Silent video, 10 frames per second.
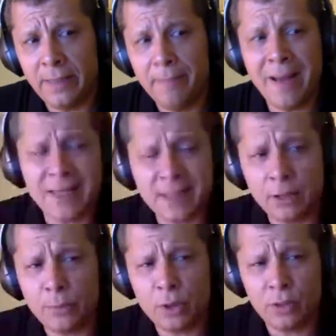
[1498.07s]
mass
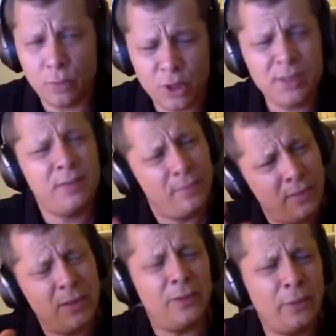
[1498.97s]
adoption, which is a
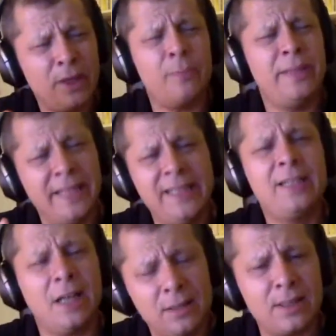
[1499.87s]
very
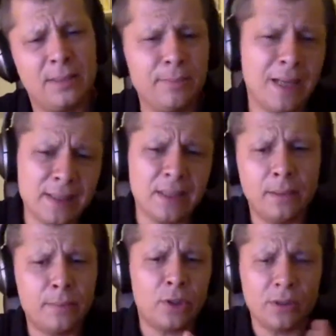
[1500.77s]
complicated concept, mass
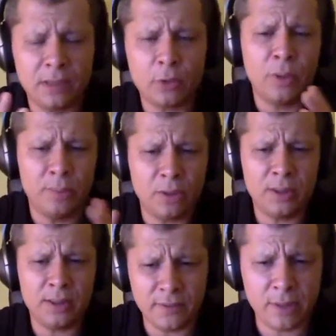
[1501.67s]
adoption in crypto,
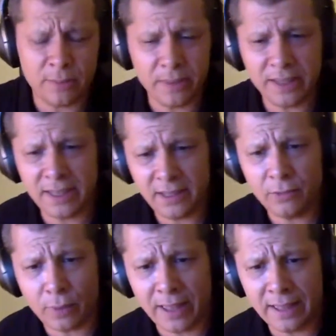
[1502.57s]
it's very
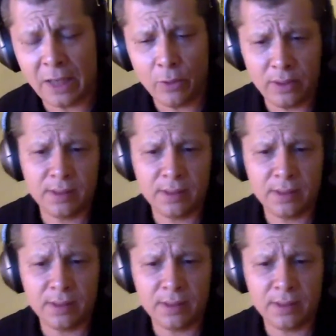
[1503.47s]
complicated right now.